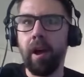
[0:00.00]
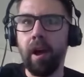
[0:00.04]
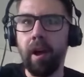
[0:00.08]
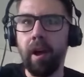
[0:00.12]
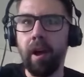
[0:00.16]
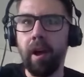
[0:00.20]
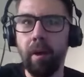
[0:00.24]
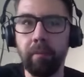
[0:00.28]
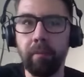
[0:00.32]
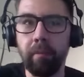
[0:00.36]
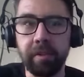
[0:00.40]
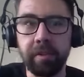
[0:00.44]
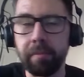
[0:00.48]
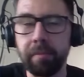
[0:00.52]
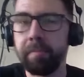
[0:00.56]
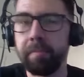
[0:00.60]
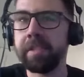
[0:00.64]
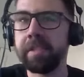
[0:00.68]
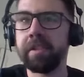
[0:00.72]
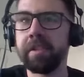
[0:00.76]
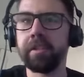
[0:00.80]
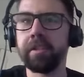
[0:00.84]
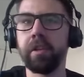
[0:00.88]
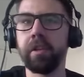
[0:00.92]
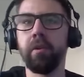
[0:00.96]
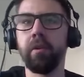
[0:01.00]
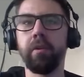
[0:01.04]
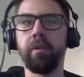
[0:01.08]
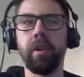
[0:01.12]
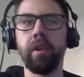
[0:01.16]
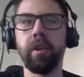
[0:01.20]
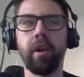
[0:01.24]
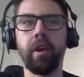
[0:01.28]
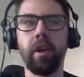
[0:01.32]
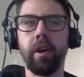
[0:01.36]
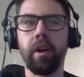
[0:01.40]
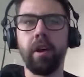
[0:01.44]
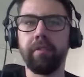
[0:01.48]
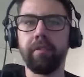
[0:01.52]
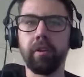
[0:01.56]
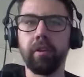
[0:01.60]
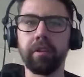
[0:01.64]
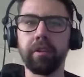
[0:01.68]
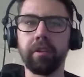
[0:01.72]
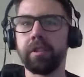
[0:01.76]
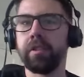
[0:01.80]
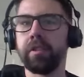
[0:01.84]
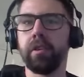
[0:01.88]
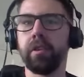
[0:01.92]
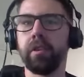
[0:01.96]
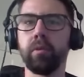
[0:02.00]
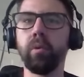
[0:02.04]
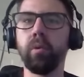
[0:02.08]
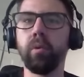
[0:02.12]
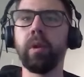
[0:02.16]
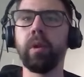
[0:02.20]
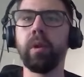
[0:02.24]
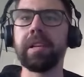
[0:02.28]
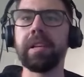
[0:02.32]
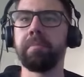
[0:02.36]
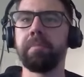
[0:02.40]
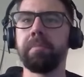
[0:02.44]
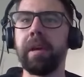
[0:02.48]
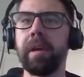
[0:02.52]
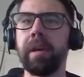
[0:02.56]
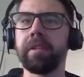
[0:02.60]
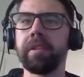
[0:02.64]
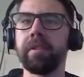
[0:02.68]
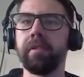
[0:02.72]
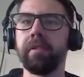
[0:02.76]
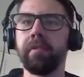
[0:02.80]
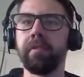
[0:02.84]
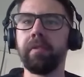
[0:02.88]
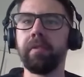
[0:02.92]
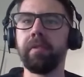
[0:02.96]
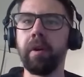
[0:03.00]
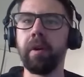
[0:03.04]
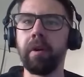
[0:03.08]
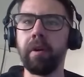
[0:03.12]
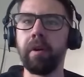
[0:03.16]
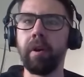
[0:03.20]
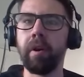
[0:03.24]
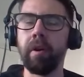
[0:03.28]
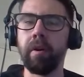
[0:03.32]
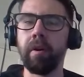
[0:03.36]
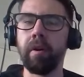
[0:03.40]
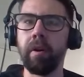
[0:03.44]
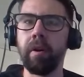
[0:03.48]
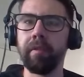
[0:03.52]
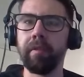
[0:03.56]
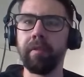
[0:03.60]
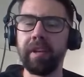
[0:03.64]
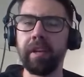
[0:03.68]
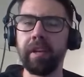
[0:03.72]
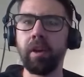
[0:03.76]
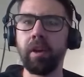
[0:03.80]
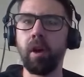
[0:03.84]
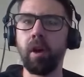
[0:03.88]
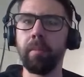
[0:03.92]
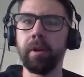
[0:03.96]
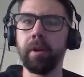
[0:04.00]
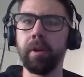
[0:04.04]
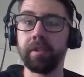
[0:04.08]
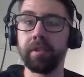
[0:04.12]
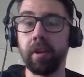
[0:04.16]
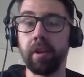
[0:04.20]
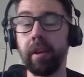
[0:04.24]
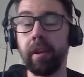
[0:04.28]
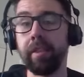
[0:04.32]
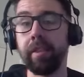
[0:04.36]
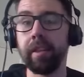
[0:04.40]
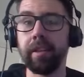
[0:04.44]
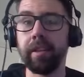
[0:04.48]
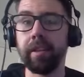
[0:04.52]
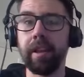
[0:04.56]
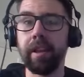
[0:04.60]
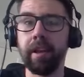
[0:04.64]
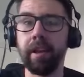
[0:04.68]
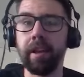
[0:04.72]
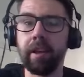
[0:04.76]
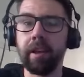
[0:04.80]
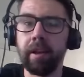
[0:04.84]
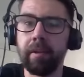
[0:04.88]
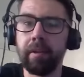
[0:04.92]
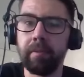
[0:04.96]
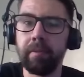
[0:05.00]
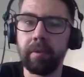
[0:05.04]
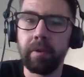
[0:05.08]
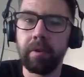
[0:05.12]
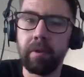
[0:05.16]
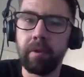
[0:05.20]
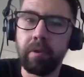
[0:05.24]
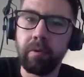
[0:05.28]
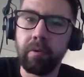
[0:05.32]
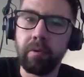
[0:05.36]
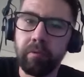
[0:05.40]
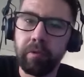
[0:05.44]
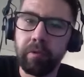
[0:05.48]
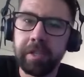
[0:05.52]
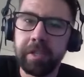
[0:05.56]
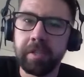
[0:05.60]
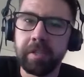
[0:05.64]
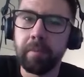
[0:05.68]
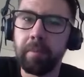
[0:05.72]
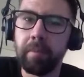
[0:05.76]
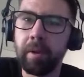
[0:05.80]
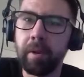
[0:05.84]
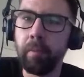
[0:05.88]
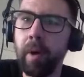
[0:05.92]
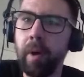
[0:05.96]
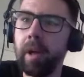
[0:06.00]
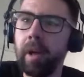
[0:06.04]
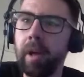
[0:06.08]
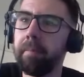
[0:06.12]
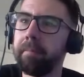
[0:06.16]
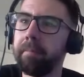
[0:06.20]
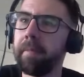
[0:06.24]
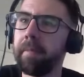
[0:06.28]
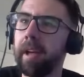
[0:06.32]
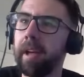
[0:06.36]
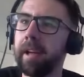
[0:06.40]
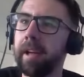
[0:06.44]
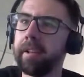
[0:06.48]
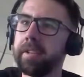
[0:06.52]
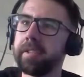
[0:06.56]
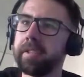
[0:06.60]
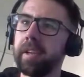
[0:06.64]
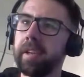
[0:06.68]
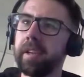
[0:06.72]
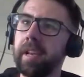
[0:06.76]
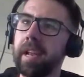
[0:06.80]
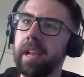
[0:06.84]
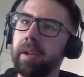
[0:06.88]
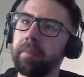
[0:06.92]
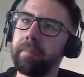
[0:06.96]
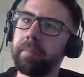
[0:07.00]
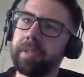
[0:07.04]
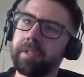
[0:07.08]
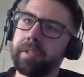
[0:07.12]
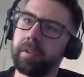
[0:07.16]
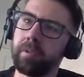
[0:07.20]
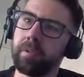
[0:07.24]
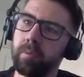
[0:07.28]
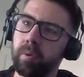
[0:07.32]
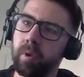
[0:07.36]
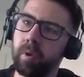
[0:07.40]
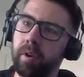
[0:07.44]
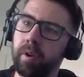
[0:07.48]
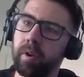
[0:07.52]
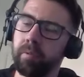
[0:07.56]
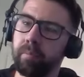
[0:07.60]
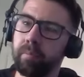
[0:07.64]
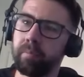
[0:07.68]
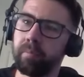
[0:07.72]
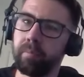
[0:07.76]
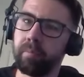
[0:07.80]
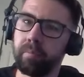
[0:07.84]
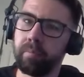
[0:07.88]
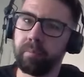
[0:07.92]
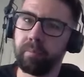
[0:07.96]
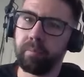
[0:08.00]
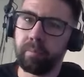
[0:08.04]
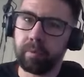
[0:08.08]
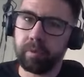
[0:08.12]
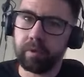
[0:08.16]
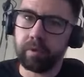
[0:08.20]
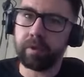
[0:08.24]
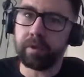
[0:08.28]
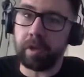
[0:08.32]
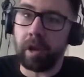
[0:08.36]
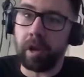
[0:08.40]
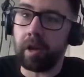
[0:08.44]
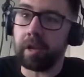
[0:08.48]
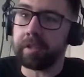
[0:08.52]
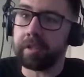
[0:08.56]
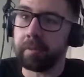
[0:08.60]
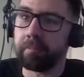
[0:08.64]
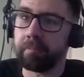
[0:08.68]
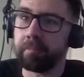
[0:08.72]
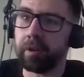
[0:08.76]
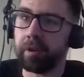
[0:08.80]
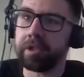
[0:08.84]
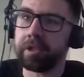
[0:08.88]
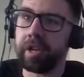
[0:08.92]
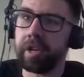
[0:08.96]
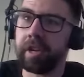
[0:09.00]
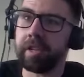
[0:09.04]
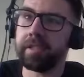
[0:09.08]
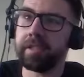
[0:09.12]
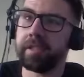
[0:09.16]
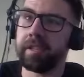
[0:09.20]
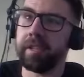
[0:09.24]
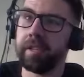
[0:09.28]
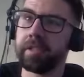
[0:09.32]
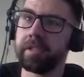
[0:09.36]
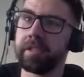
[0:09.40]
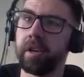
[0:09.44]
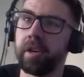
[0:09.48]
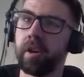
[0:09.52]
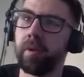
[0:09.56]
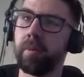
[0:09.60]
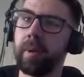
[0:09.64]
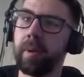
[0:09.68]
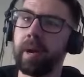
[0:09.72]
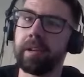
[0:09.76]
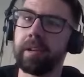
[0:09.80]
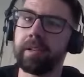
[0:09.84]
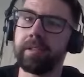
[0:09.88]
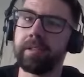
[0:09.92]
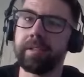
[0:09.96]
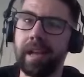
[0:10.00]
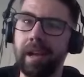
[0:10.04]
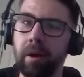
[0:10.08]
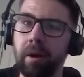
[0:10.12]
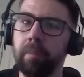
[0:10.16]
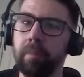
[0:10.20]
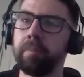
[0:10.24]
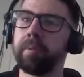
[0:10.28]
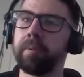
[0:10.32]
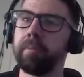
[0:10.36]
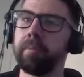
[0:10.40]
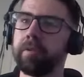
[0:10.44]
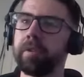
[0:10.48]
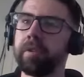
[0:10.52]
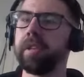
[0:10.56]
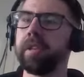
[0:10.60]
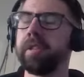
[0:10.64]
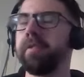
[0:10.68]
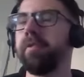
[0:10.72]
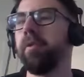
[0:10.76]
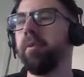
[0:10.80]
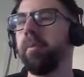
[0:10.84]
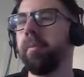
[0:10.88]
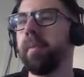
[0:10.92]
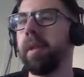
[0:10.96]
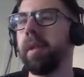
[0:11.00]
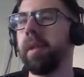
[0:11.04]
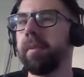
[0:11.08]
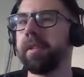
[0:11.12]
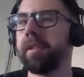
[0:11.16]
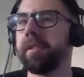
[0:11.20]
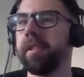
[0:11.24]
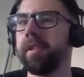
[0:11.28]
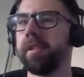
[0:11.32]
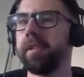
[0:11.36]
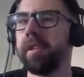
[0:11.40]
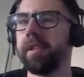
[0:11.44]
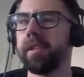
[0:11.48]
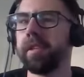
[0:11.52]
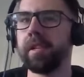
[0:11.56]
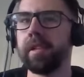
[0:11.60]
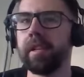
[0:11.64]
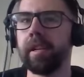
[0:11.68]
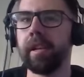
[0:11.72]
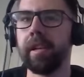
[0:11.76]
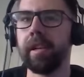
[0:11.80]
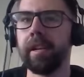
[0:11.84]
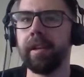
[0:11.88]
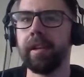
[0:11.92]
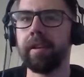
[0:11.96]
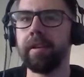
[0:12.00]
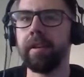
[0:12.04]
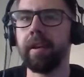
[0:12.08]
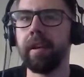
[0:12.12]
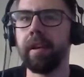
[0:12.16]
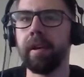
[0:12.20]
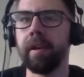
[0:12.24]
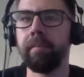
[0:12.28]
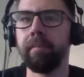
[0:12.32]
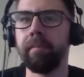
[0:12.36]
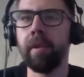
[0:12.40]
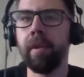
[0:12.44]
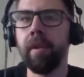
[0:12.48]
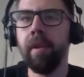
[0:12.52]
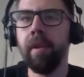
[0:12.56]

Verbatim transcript: I was a business owner, I've understood all aspects of, uh, of e-commerce, I think, uh, reasonably well, and allowed me to kind of start a project at Turtle Wax to help them transform their business digitally. And um,